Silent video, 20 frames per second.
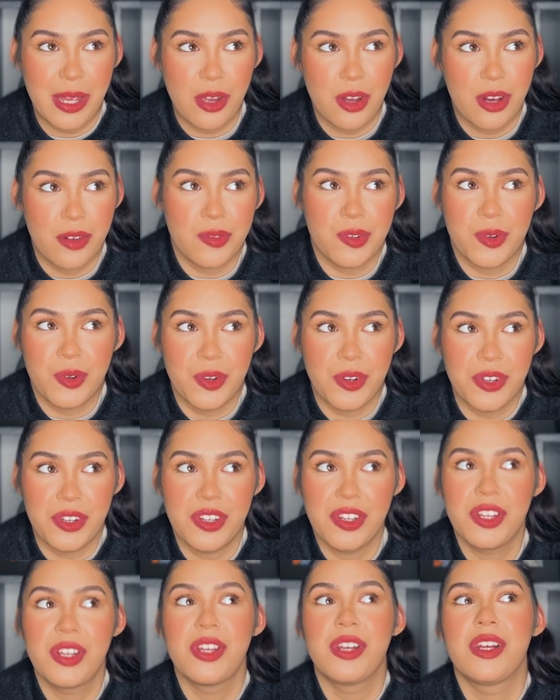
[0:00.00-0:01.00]
cover
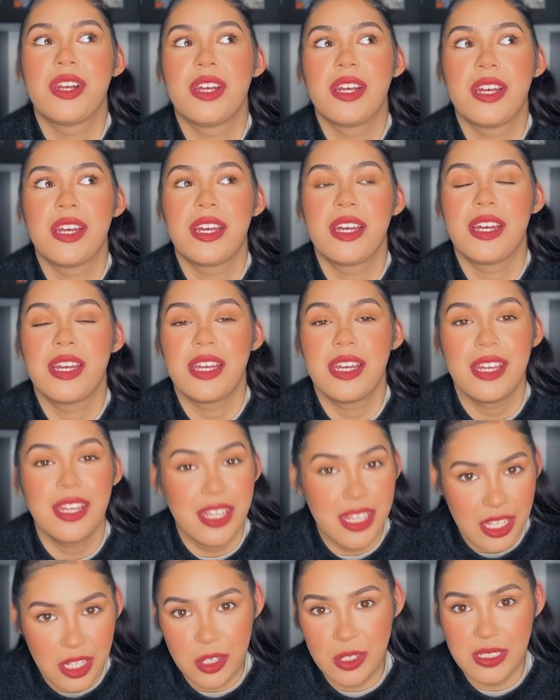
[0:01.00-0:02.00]
on,
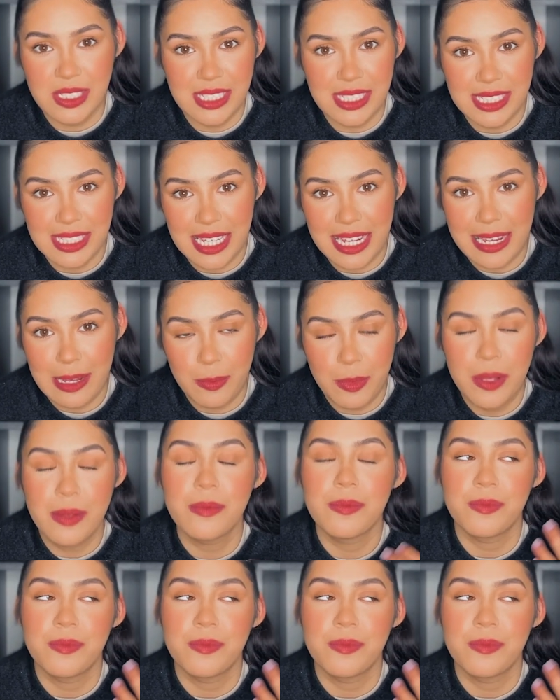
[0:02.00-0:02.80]
he goes to sleep.